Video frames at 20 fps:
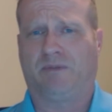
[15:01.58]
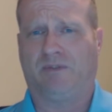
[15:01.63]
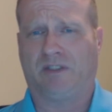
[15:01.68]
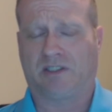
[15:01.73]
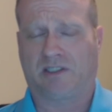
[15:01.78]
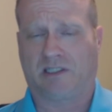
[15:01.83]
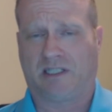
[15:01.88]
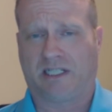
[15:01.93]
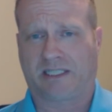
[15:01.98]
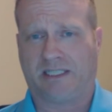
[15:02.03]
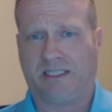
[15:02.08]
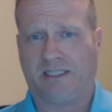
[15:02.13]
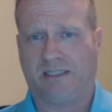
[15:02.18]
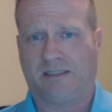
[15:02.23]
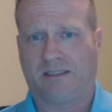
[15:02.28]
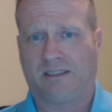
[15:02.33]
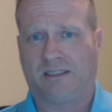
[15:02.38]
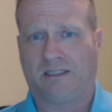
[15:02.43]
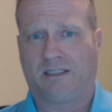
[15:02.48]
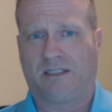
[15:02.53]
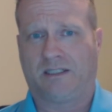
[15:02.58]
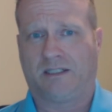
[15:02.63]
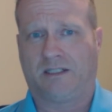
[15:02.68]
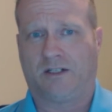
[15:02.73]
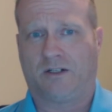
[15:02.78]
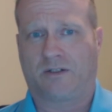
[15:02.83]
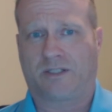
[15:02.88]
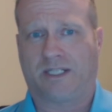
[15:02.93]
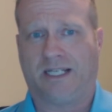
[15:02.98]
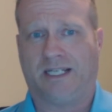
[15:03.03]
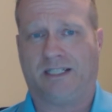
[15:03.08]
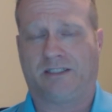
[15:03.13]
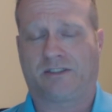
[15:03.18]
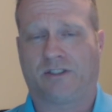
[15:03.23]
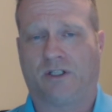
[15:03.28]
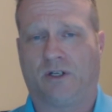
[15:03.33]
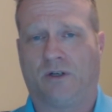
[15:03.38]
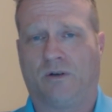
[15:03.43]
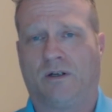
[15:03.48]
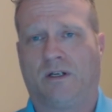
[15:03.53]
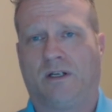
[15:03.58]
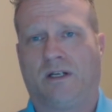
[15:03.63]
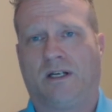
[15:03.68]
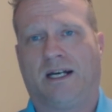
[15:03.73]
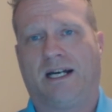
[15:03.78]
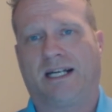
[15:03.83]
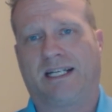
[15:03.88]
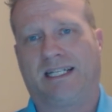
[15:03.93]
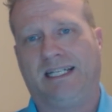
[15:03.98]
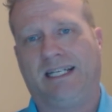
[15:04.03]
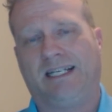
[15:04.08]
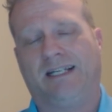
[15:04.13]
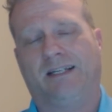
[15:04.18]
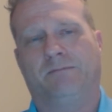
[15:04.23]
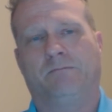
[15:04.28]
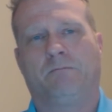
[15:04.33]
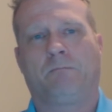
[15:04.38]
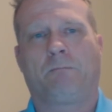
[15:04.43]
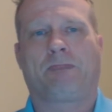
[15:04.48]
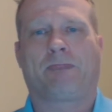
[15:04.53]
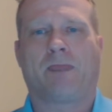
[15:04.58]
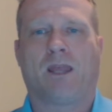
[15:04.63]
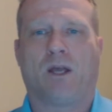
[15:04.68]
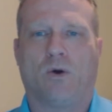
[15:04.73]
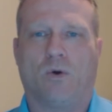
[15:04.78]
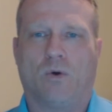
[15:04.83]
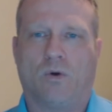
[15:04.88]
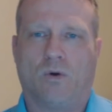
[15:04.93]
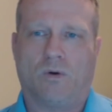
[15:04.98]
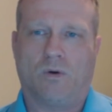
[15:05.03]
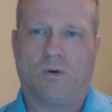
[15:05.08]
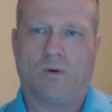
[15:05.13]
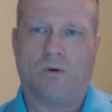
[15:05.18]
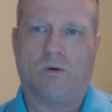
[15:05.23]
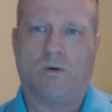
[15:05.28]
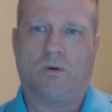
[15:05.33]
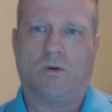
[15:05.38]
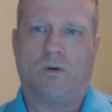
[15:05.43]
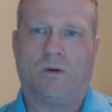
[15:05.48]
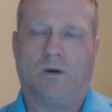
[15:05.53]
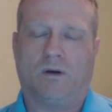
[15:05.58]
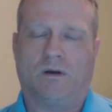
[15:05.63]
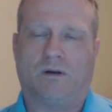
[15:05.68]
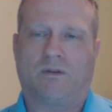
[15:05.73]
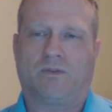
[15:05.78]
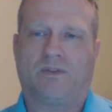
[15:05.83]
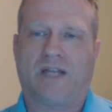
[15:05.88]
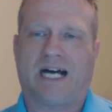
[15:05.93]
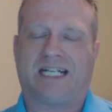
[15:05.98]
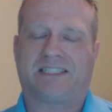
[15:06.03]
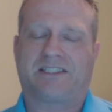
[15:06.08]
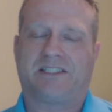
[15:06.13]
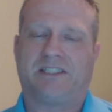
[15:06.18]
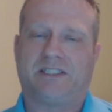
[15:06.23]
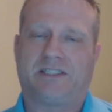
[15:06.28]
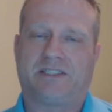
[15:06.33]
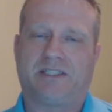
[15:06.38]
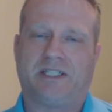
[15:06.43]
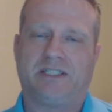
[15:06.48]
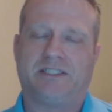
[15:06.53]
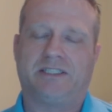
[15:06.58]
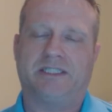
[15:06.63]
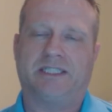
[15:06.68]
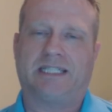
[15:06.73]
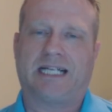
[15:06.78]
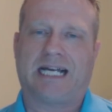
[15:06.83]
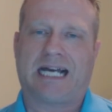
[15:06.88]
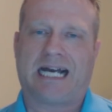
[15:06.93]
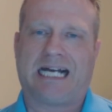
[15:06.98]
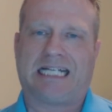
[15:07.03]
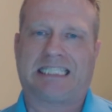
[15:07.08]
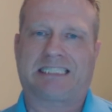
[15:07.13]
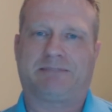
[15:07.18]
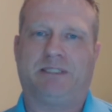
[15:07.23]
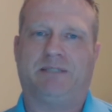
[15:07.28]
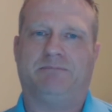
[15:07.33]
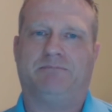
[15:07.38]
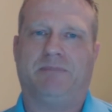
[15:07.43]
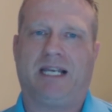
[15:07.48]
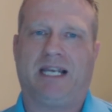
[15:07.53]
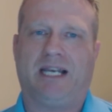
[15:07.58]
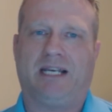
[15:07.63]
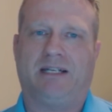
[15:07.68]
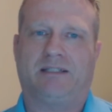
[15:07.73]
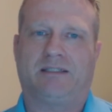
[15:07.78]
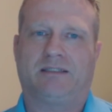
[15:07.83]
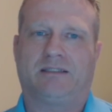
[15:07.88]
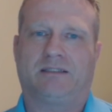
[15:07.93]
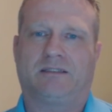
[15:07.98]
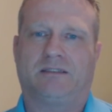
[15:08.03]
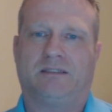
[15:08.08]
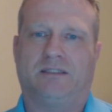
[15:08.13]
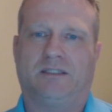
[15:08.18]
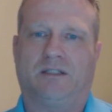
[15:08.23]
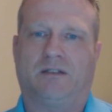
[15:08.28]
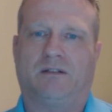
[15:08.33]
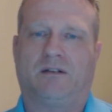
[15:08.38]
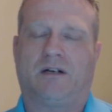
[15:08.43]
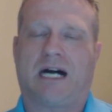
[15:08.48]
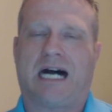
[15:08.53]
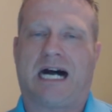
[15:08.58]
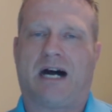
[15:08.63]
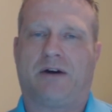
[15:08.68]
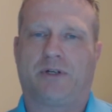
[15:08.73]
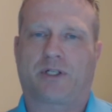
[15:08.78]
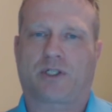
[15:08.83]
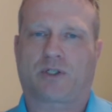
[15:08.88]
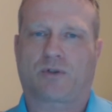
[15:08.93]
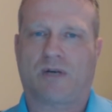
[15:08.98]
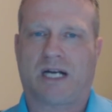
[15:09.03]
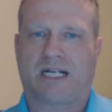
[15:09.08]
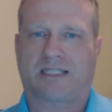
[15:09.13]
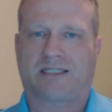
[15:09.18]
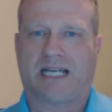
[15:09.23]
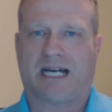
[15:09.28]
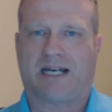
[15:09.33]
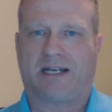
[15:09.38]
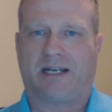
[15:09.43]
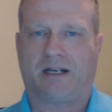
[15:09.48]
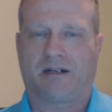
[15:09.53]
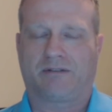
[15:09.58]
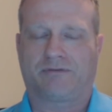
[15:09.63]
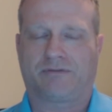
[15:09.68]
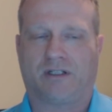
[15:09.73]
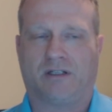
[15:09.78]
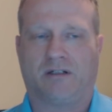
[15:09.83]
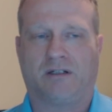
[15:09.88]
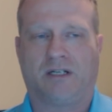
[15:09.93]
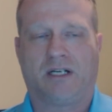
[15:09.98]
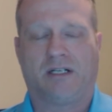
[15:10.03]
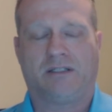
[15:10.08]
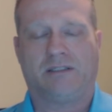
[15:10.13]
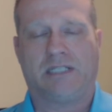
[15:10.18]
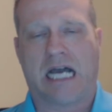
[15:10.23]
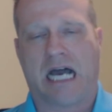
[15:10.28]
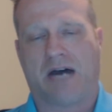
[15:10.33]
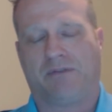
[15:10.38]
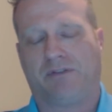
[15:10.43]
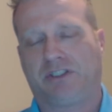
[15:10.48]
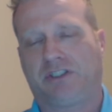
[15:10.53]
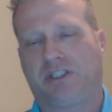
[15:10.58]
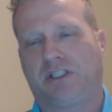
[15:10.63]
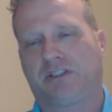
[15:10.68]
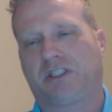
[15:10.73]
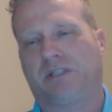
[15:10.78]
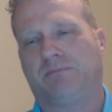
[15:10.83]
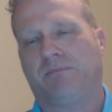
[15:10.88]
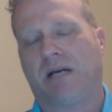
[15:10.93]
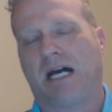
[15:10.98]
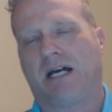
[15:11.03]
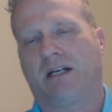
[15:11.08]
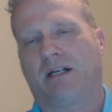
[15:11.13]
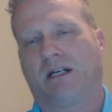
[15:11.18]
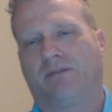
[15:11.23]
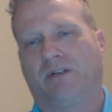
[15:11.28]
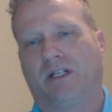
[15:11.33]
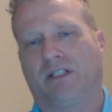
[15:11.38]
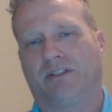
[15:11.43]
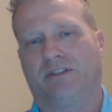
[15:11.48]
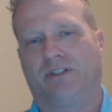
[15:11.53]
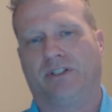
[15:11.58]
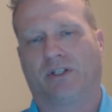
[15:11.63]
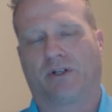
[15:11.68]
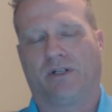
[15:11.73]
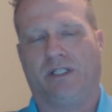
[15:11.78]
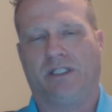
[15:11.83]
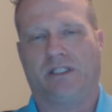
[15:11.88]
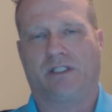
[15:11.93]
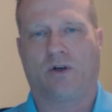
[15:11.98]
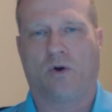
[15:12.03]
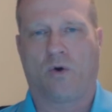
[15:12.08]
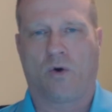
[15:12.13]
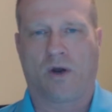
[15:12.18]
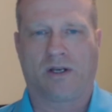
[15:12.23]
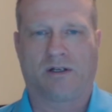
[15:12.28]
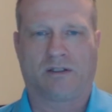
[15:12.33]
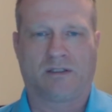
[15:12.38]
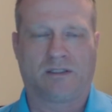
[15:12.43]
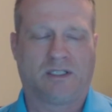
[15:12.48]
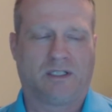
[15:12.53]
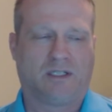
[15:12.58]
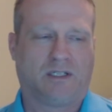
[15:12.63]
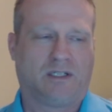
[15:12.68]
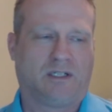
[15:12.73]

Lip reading: if he's lucky. Okay, so again, that's a decision that has to be made, how to correct that airflow. Now, if it's just a matter of a dirty coil,